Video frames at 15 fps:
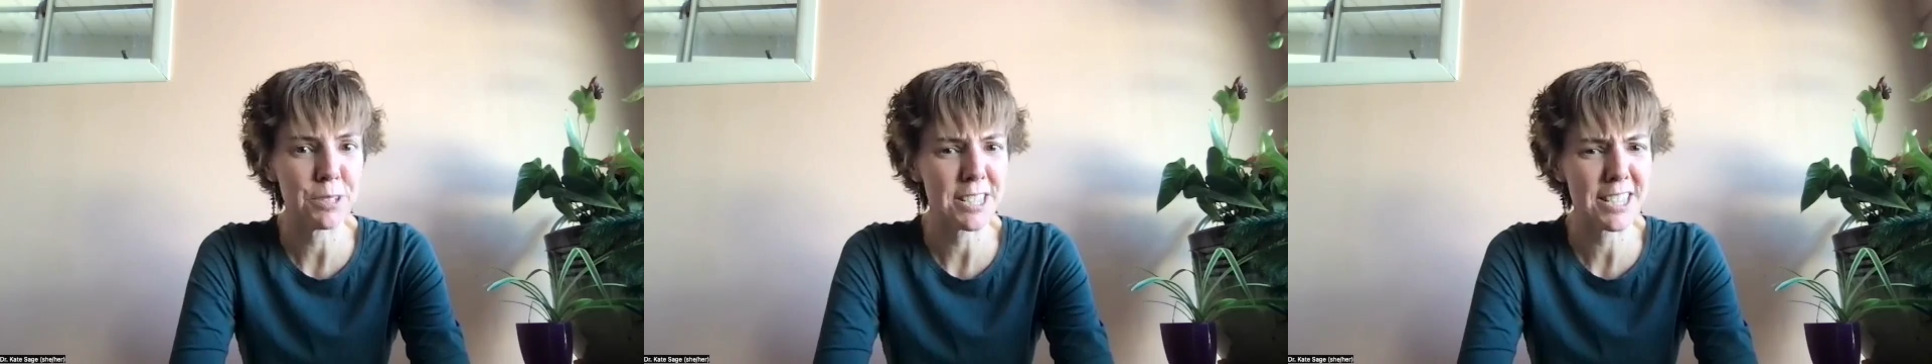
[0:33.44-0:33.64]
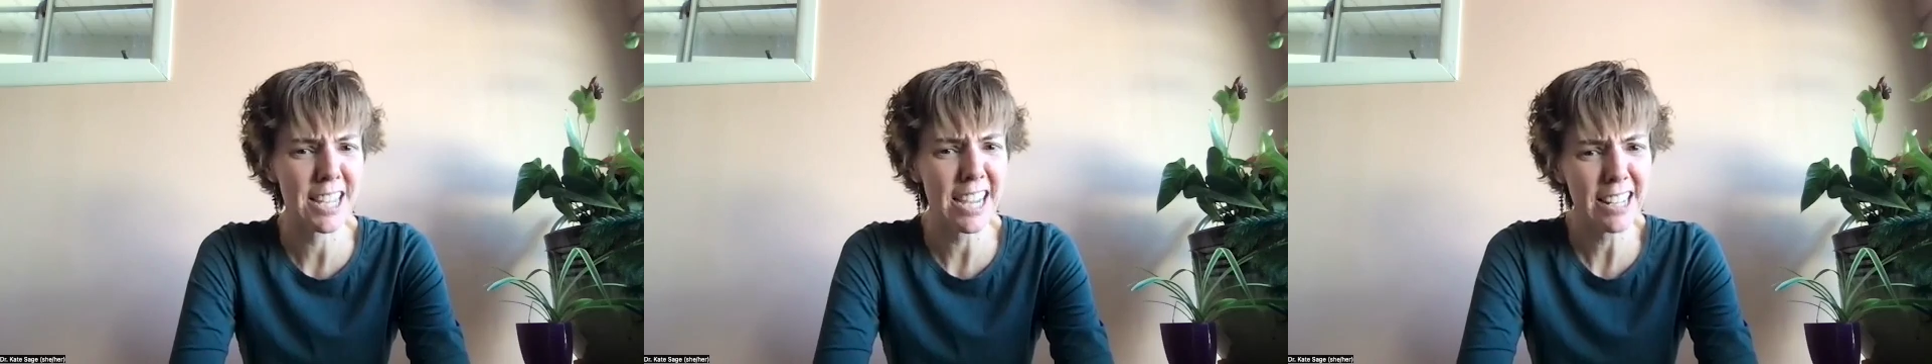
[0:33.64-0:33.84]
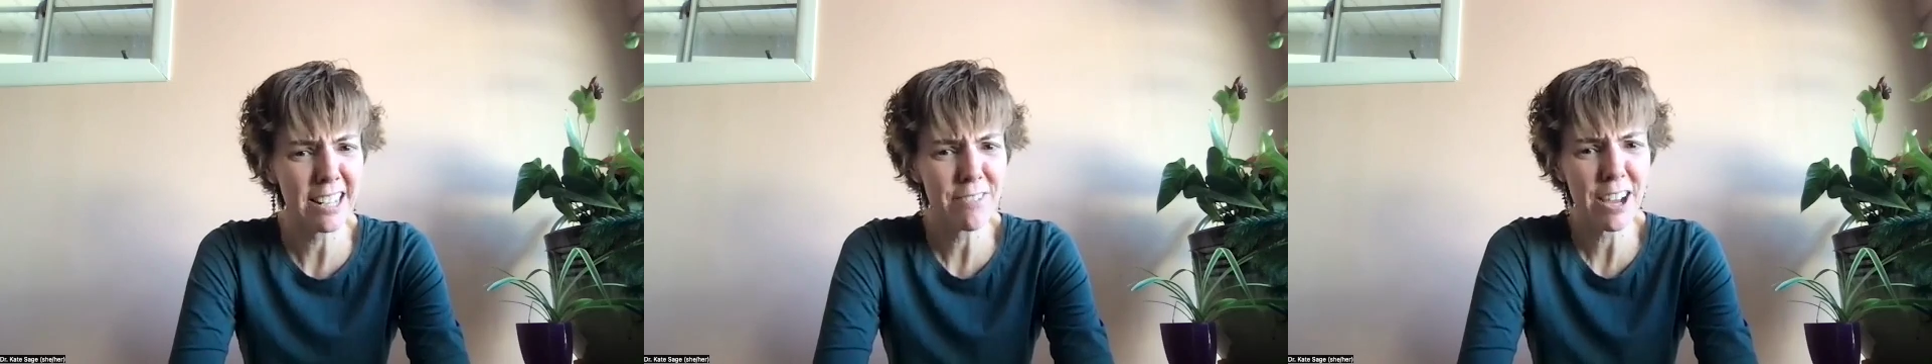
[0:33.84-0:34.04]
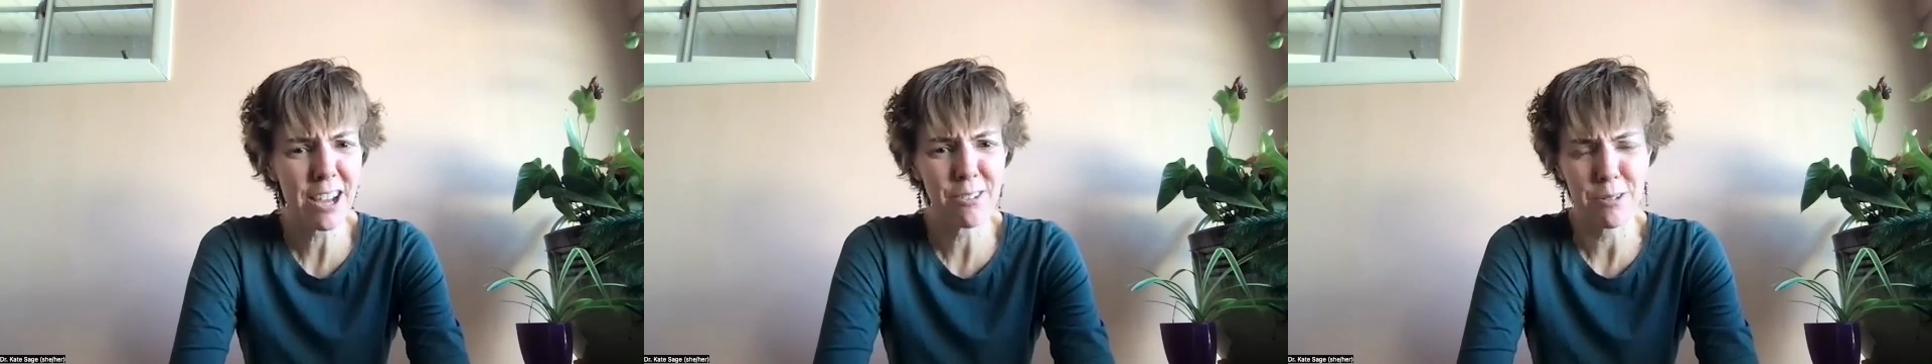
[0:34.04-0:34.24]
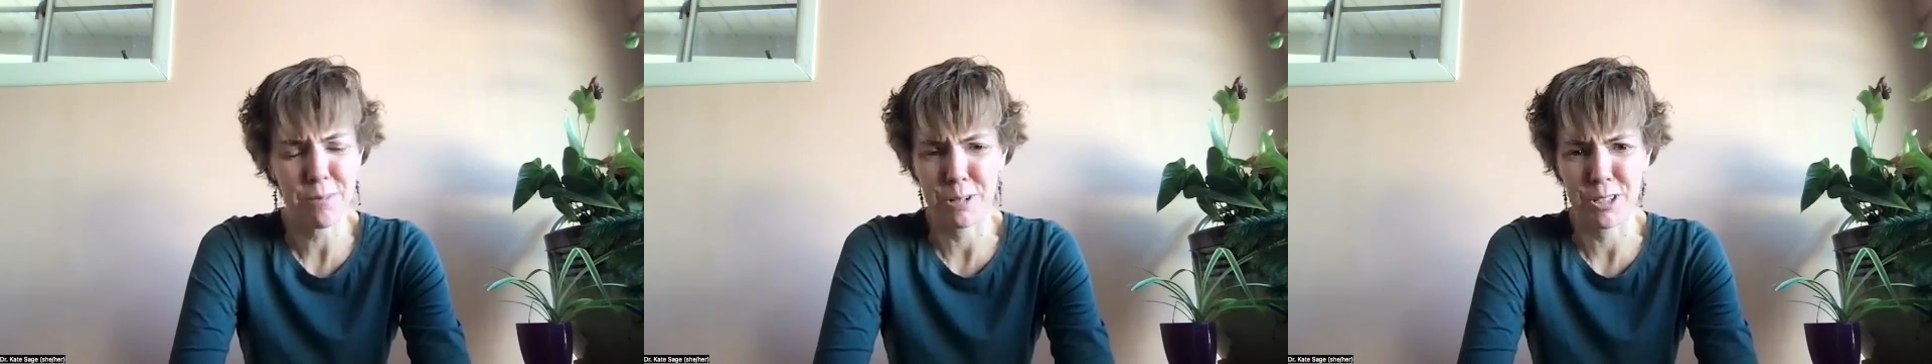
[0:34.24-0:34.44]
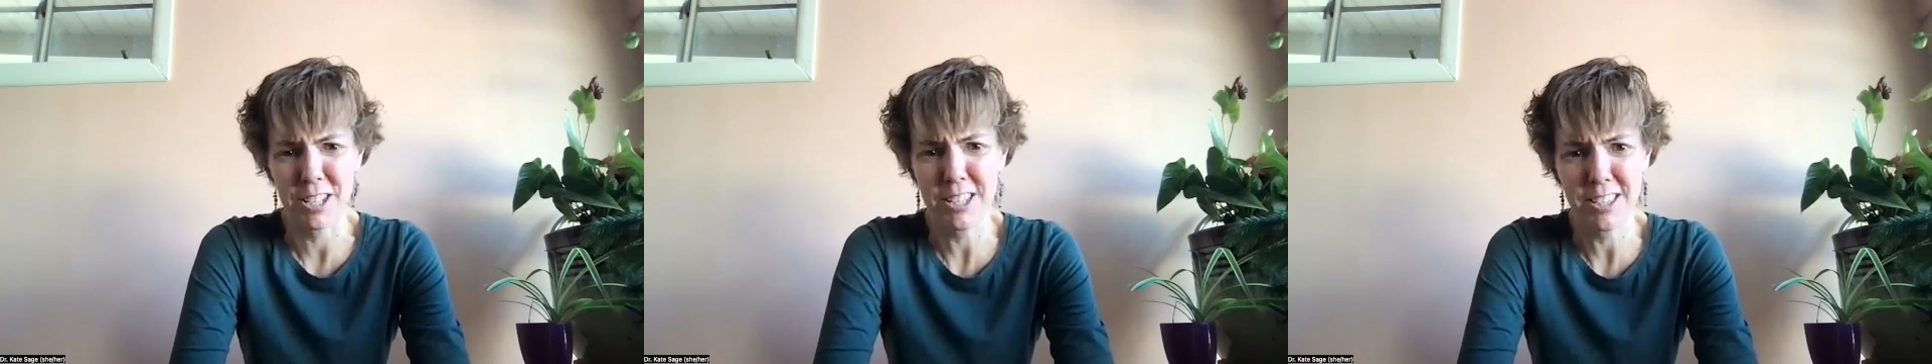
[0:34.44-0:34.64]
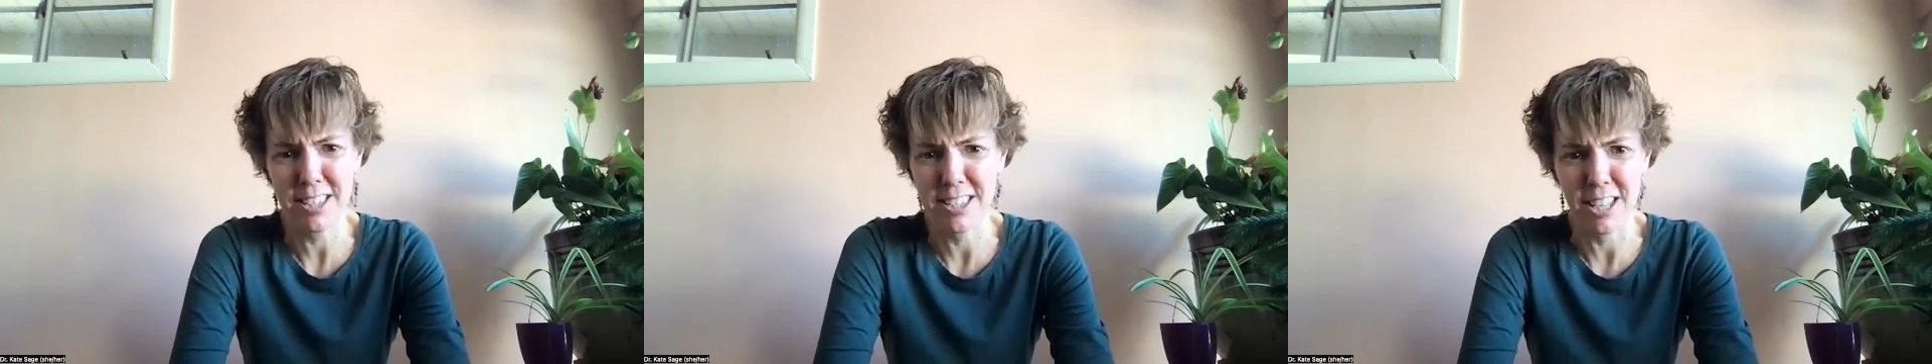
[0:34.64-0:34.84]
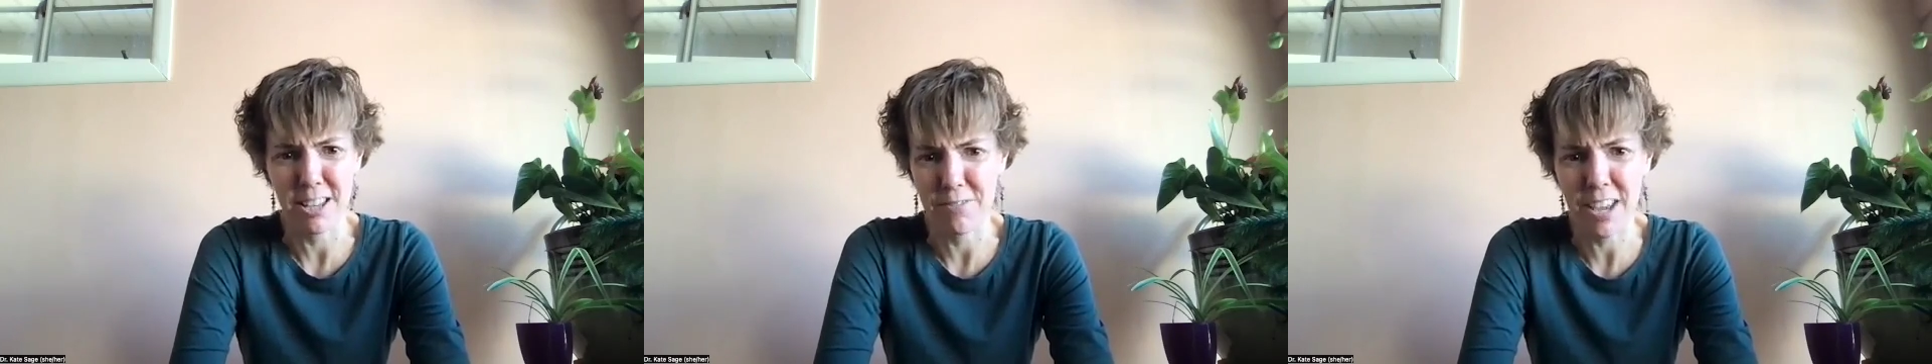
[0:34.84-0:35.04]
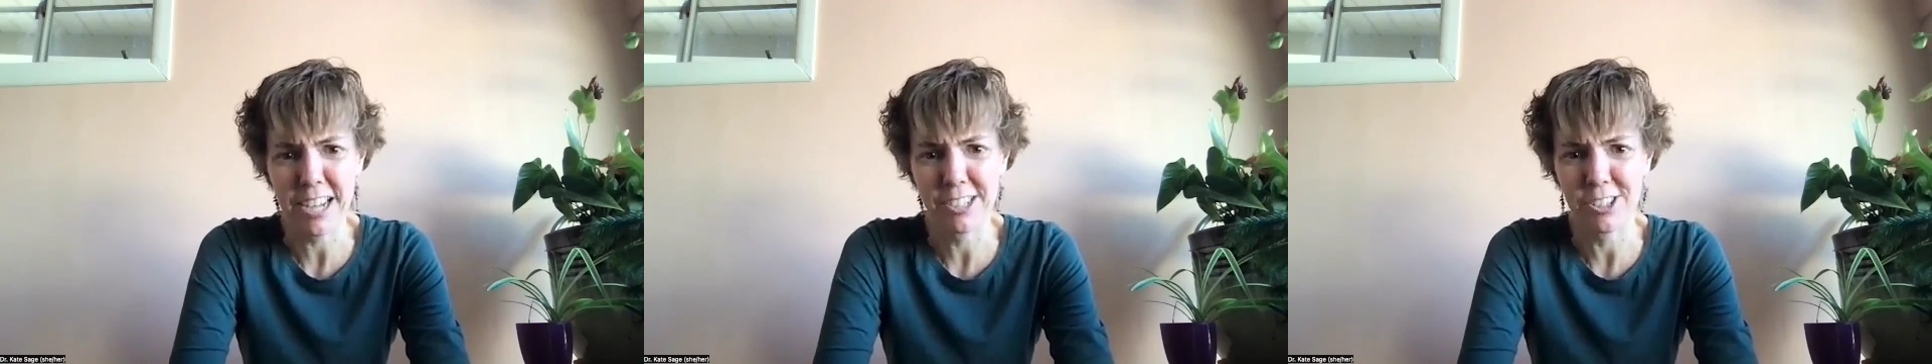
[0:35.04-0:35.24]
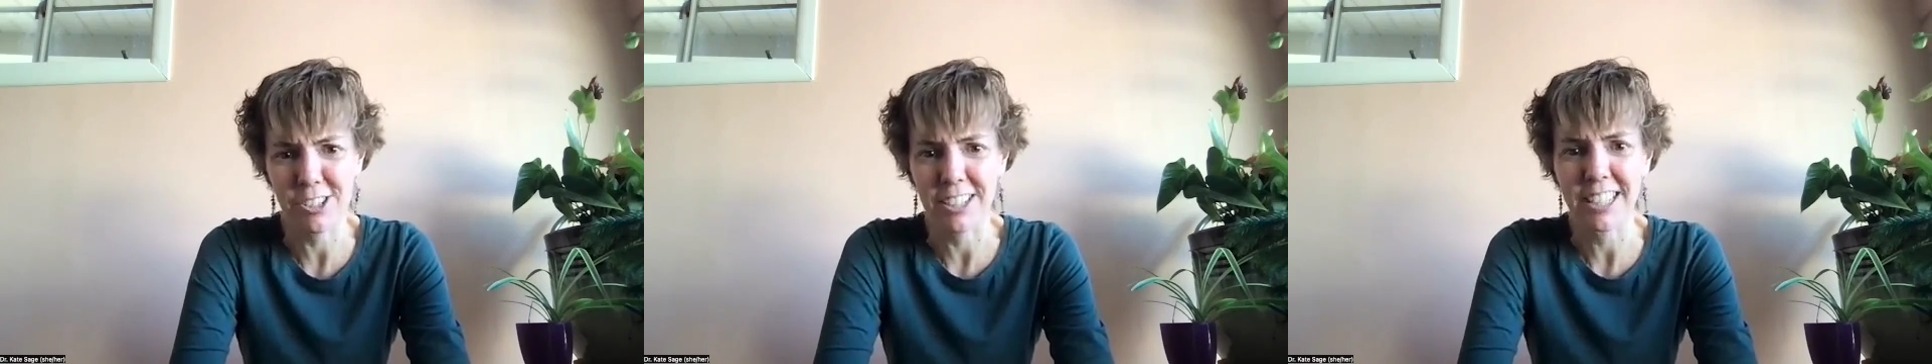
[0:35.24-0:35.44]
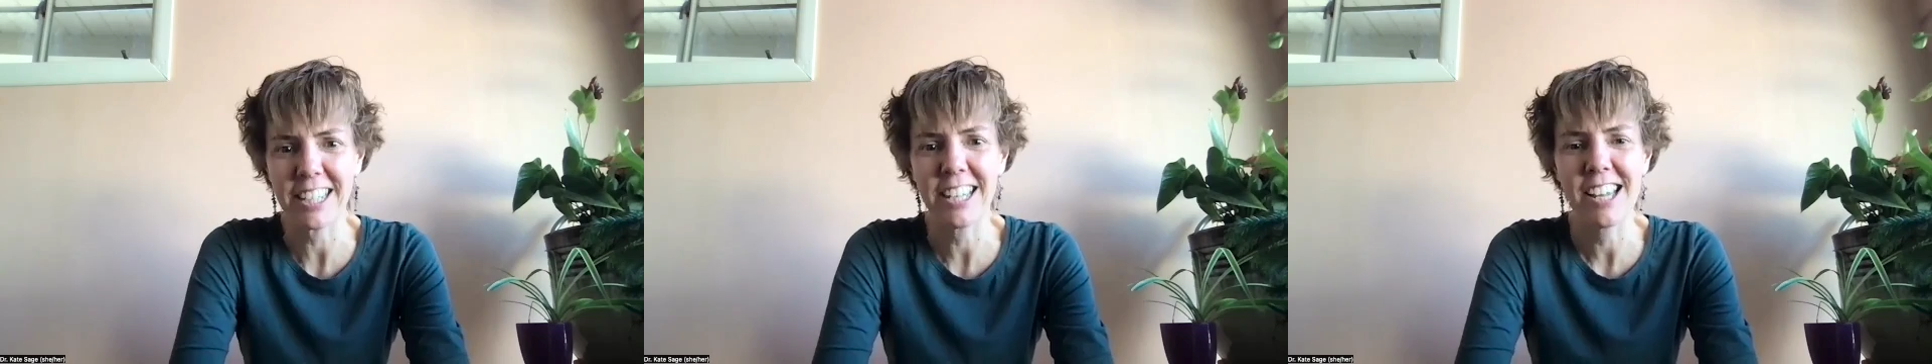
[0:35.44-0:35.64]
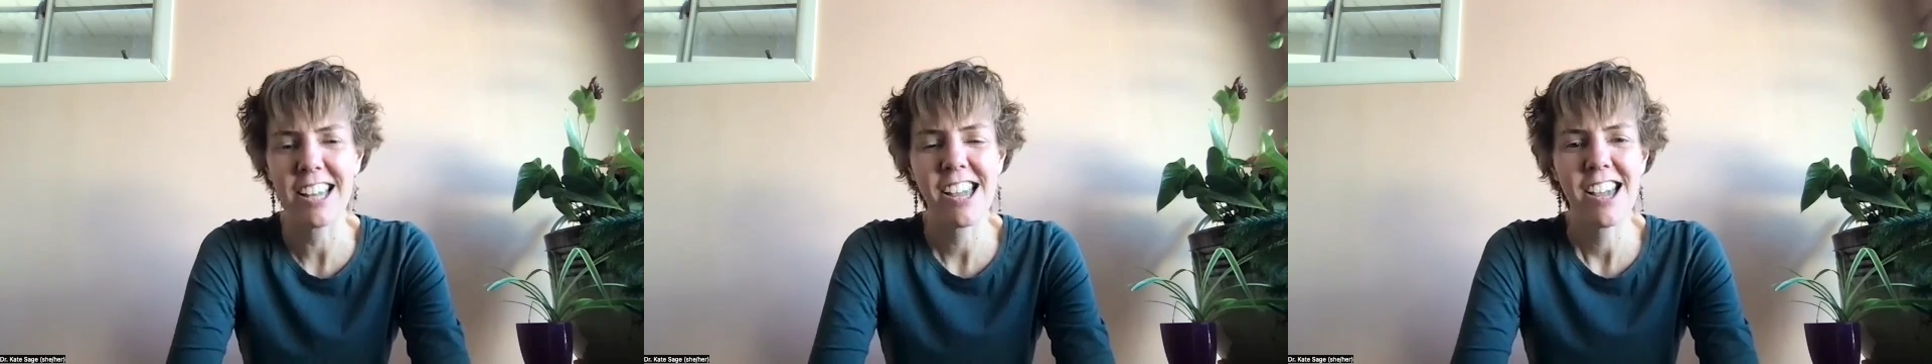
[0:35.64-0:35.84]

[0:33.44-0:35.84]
is kind of how it presents itself, actually.